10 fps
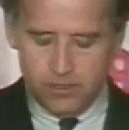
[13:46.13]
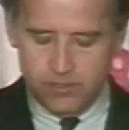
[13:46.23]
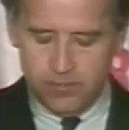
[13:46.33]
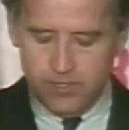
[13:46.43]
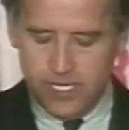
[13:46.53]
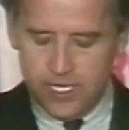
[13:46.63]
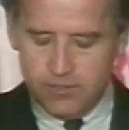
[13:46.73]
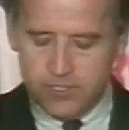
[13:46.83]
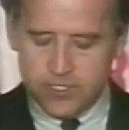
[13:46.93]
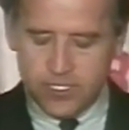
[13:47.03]
The man who
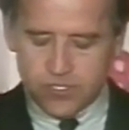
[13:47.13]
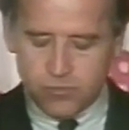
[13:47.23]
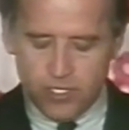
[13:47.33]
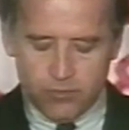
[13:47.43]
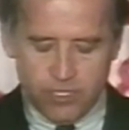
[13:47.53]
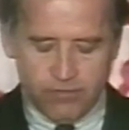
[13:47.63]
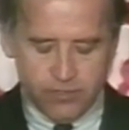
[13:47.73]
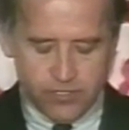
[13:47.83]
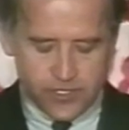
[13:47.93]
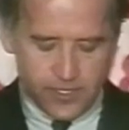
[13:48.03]
had just won a
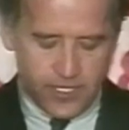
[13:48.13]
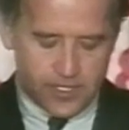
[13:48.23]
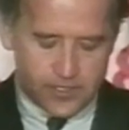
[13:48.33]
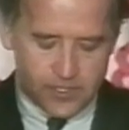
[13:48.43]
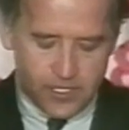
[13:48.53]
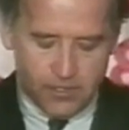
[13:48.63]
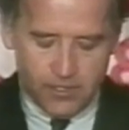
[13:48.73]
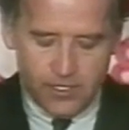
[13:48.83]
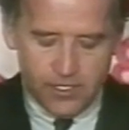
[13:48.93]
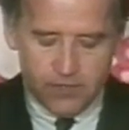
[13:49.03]
revolution against
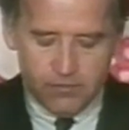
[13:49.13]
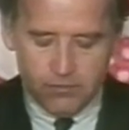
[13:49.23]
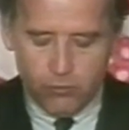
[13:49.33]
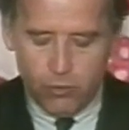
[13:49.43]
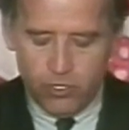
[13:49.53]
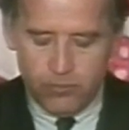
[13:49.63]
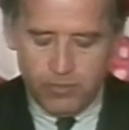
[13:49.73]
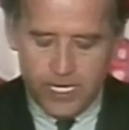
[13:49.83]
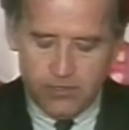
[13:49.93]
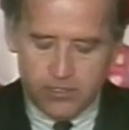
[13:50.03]
tyranny of royal
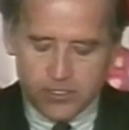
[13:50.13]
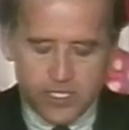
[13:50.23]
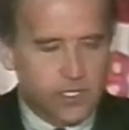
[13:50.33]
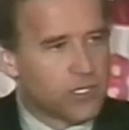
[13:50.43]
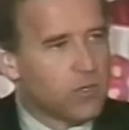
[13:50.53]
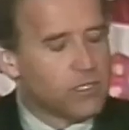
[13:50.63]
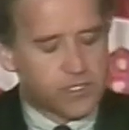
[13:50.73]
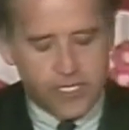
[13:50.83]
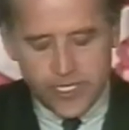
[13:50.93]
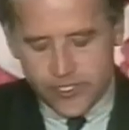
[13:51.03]
powers had no
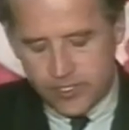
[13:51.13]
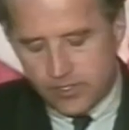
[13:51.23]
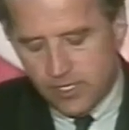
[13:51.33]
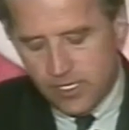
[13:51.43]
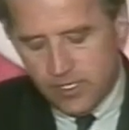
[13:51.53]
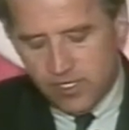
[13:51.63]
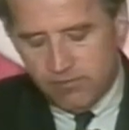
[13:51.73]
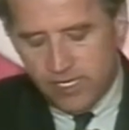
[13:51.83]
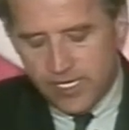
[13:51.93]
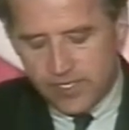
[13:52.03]
intention of
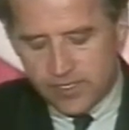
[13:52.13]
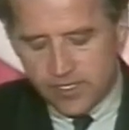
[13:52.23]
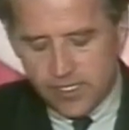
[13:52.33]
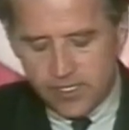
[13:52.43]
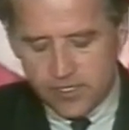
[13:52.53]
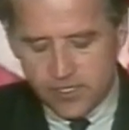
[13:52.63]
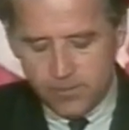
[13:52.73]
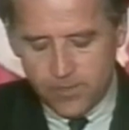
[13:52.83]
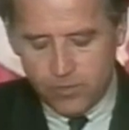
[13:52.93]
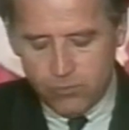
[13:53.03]
making the Senate
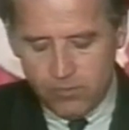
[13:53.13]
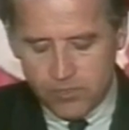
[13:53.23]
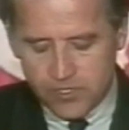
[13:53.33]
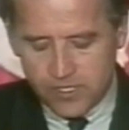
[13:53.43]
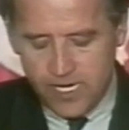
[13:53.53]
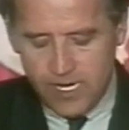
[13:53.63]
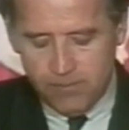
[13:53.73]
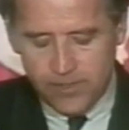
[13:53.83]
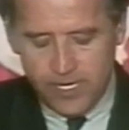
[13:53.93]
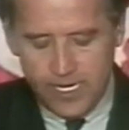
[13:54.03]
simply a rubber stamp
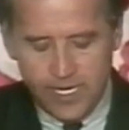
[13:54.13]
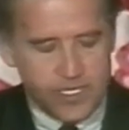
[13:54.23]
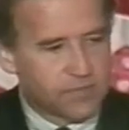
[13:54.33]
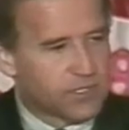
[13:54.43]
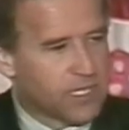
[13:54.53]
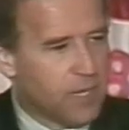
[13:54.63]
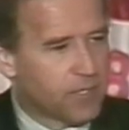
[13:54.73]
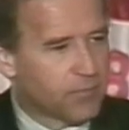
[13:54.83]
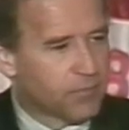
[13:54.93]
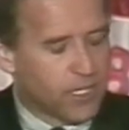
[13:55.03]
in the hands of a
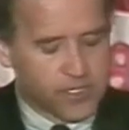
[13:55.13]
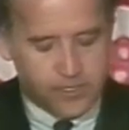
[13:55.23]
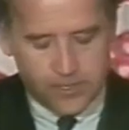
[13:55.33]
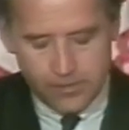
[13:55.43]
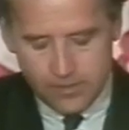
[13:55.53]
dominant president.